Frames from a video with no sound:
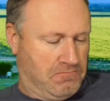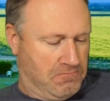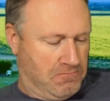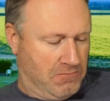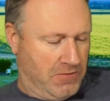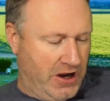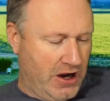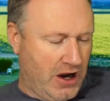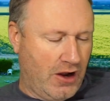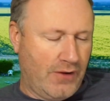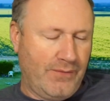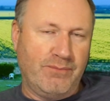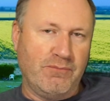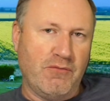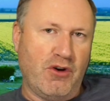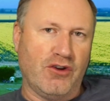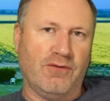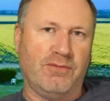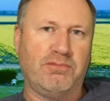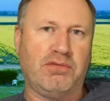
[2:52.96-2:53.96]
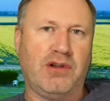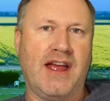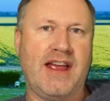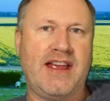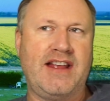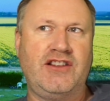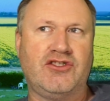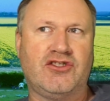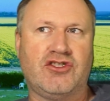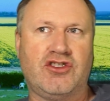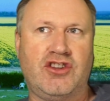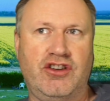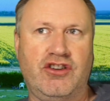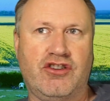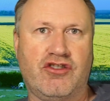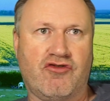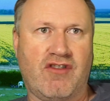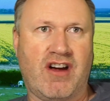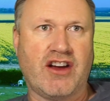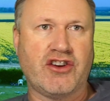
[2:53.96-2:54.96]
You know, model planes do
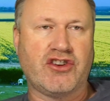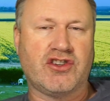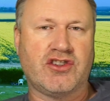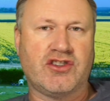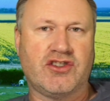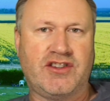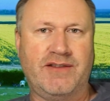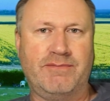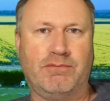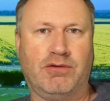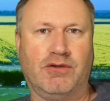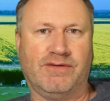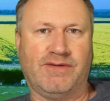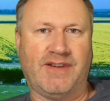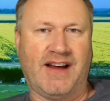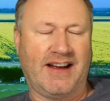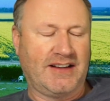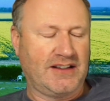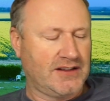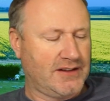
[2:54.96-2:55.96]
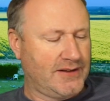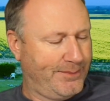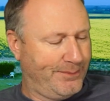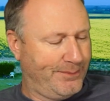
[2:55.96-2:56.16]
crash, simple fact.